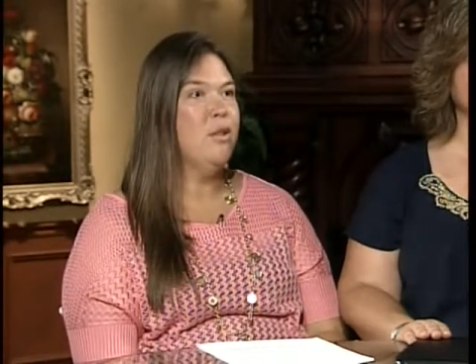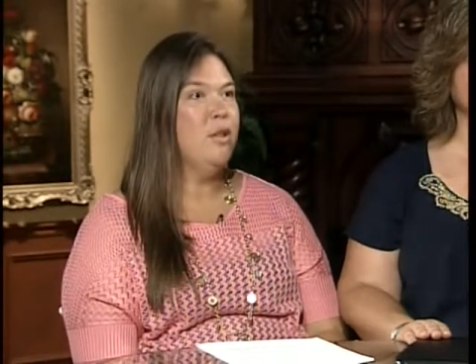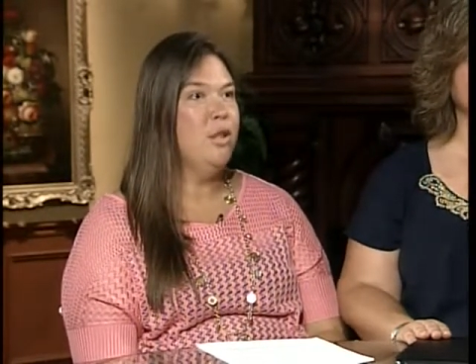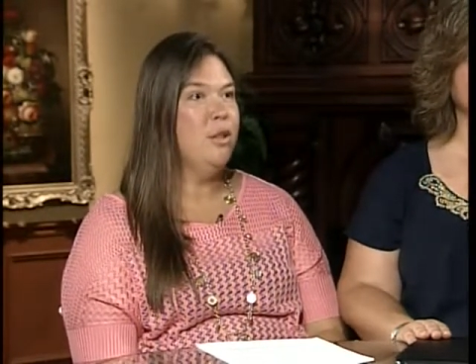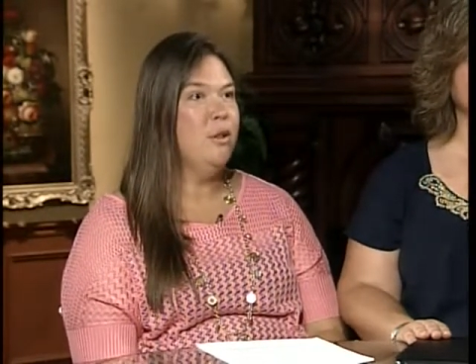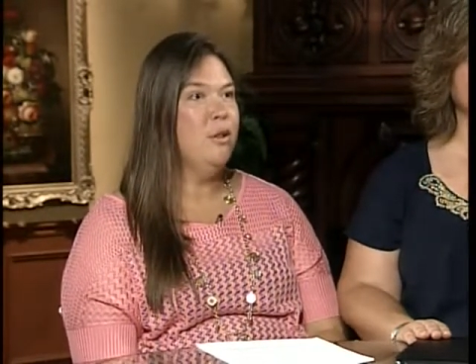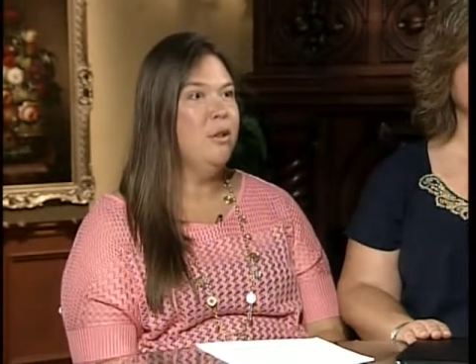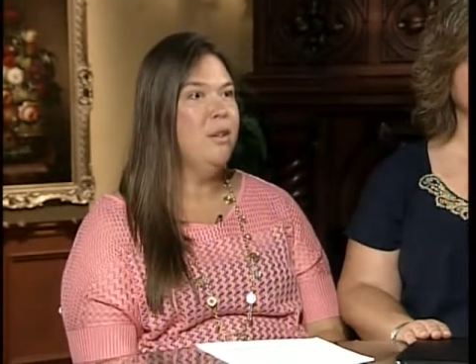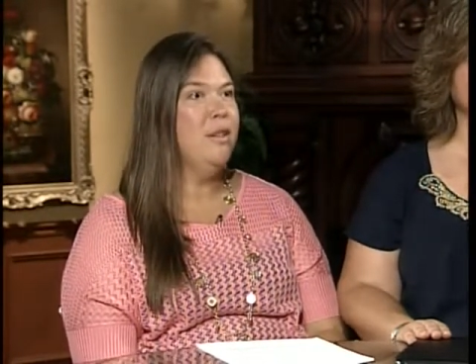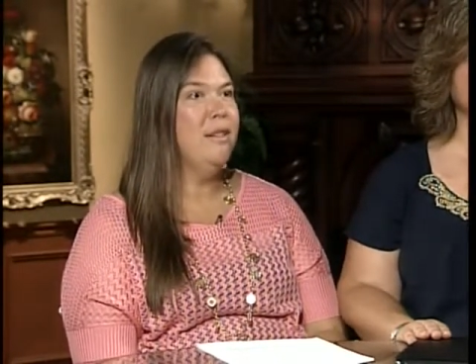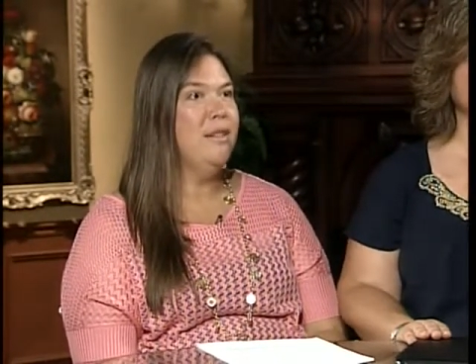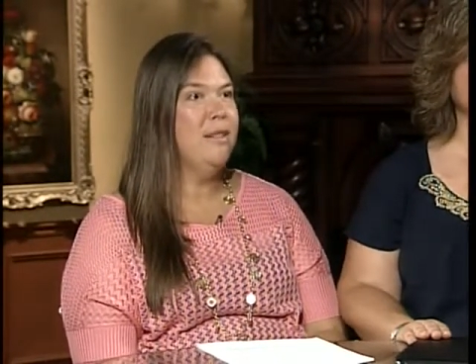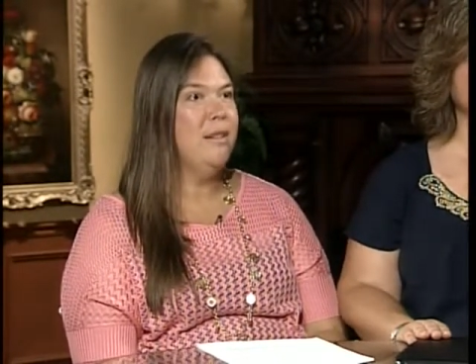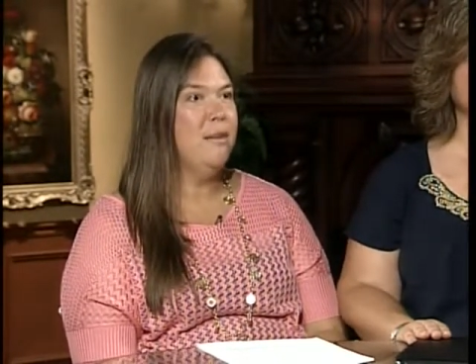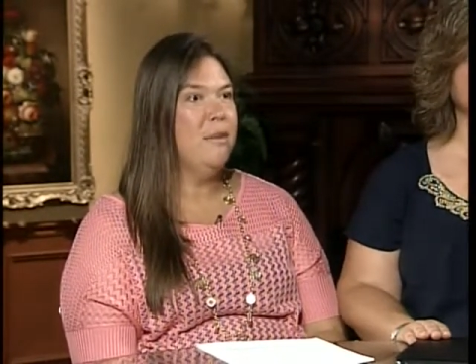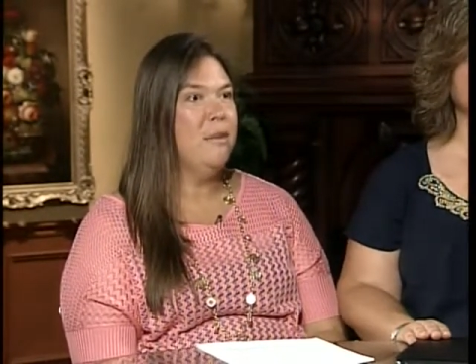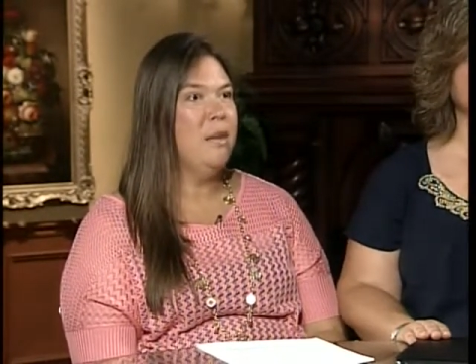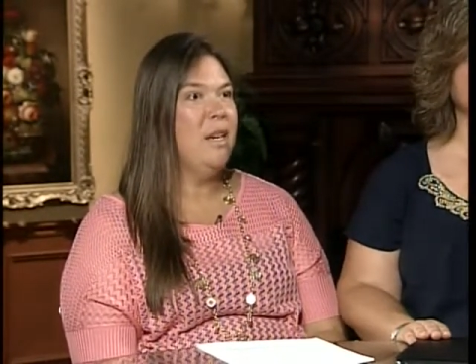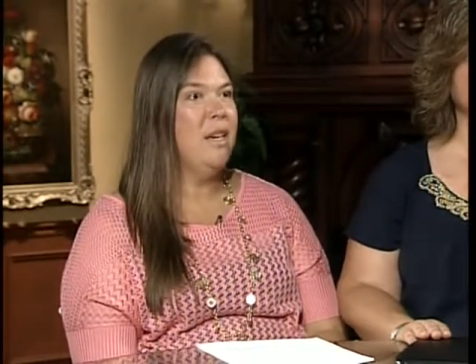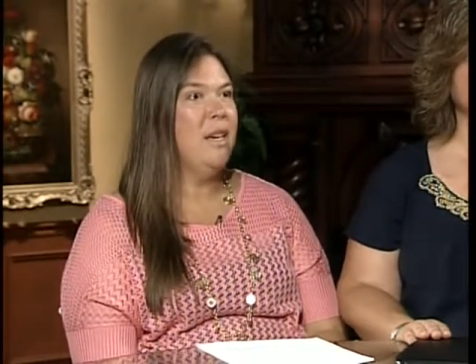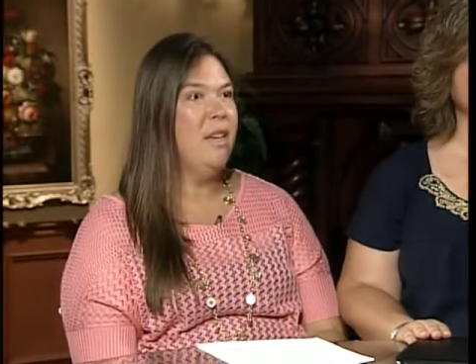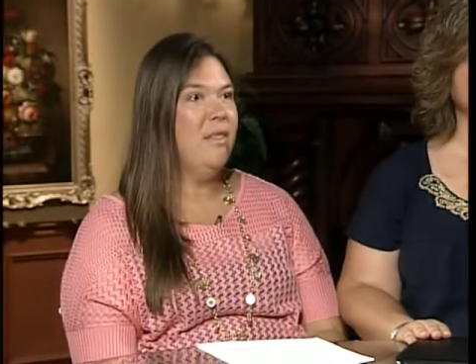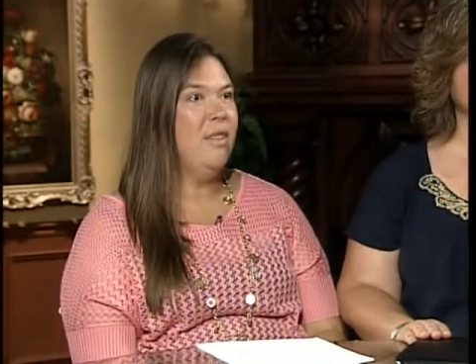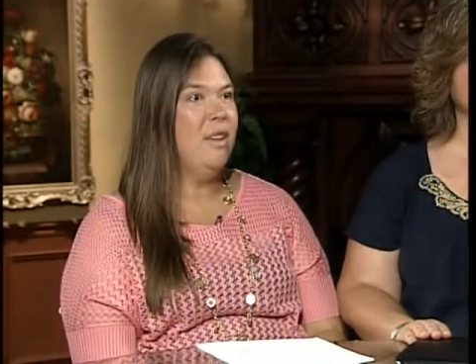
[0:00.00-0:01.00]
generally
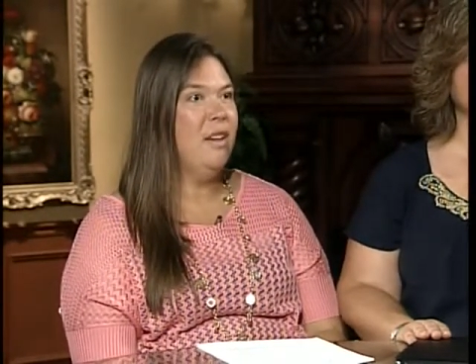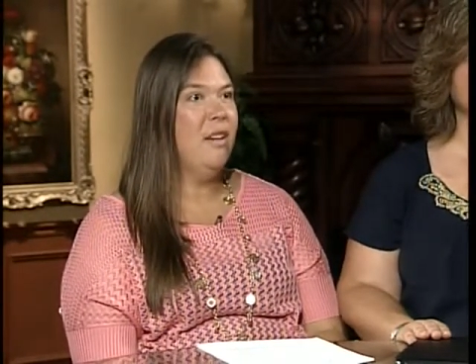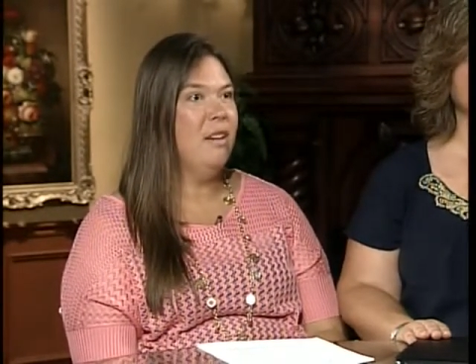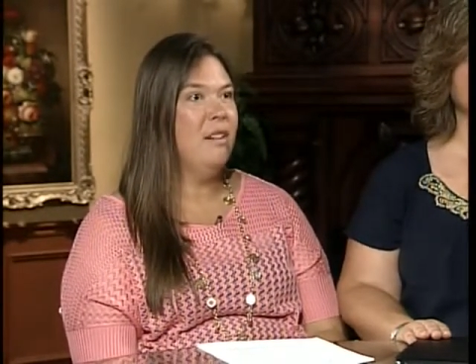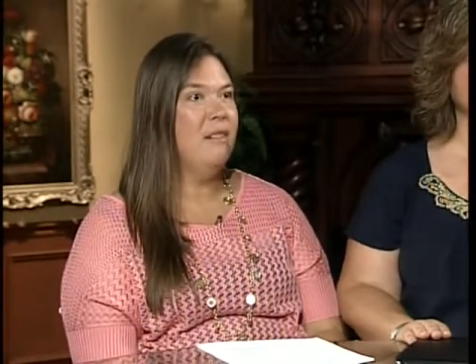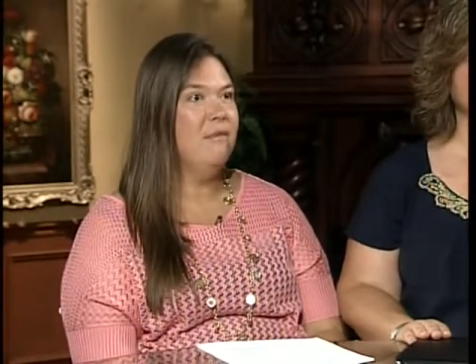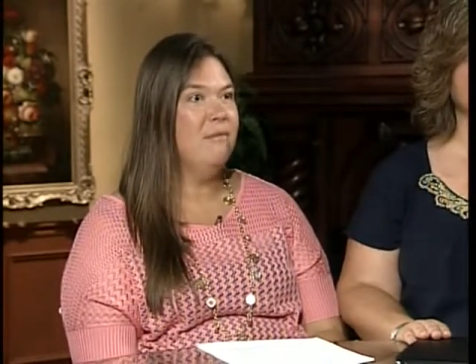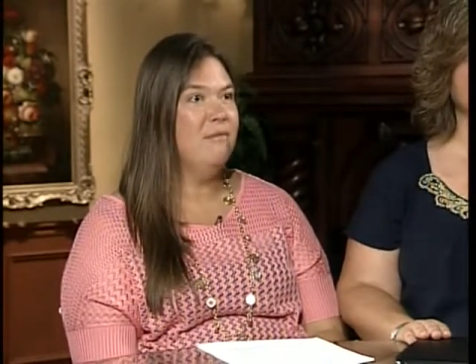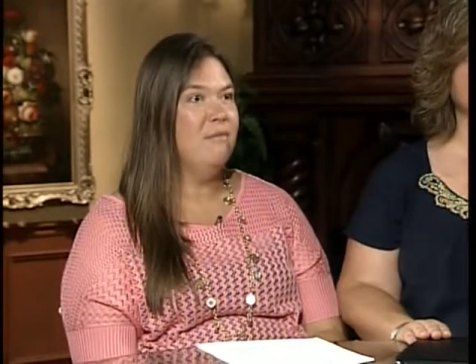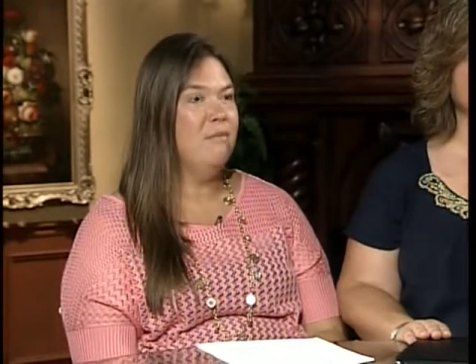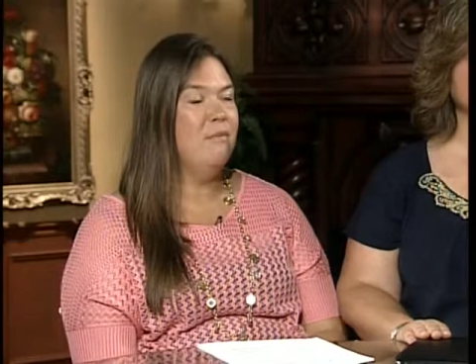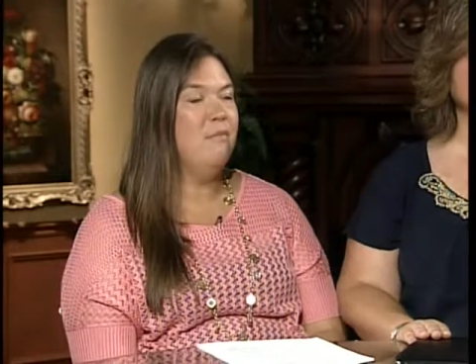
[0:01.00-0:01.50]
something in there,